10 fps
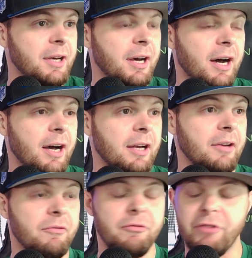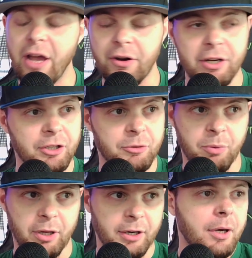A very good
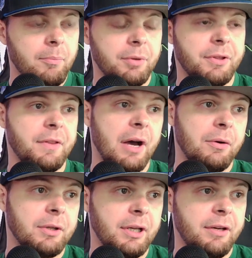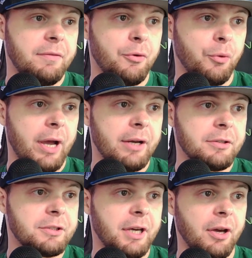player. But then that would leave the
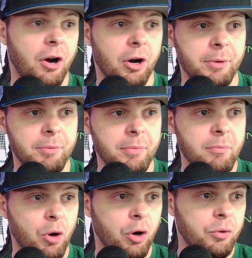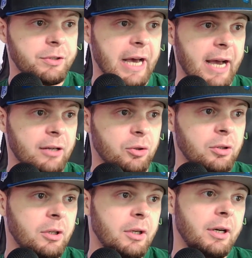Raiders to get Armin Mimbo, tackle.